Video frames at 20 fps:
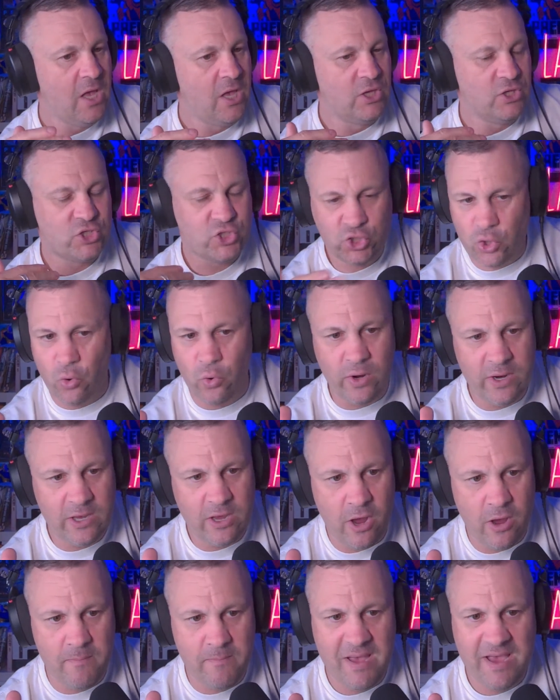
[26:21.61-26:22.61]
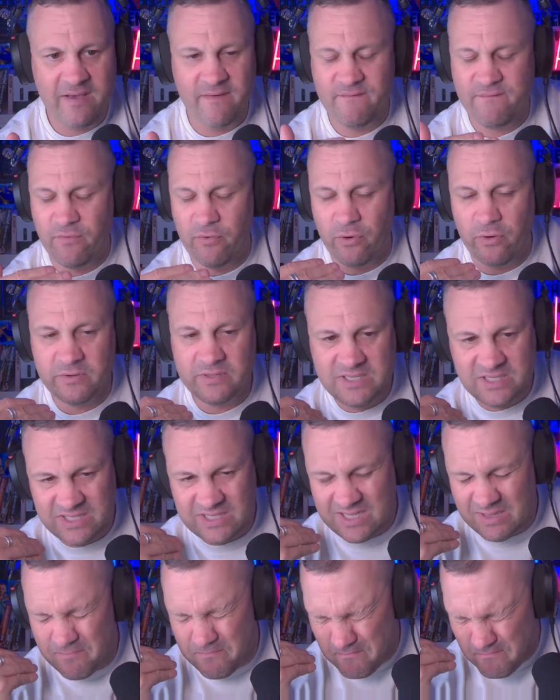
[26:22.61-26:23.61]
scoring going back and forth,
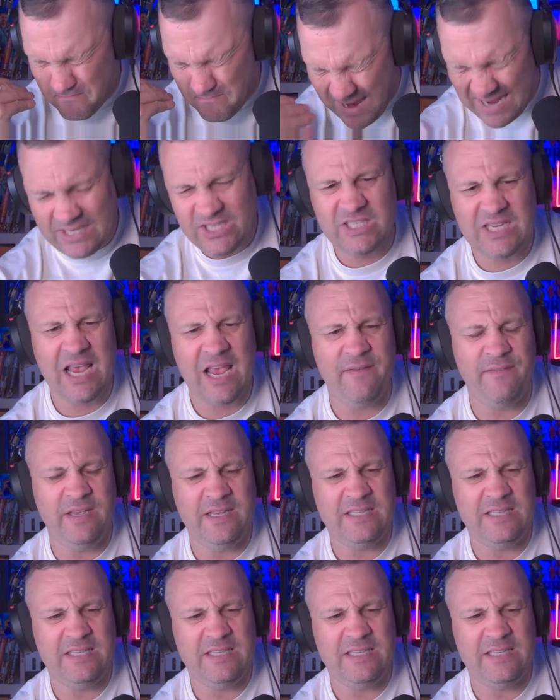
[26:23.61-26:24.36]
match-saving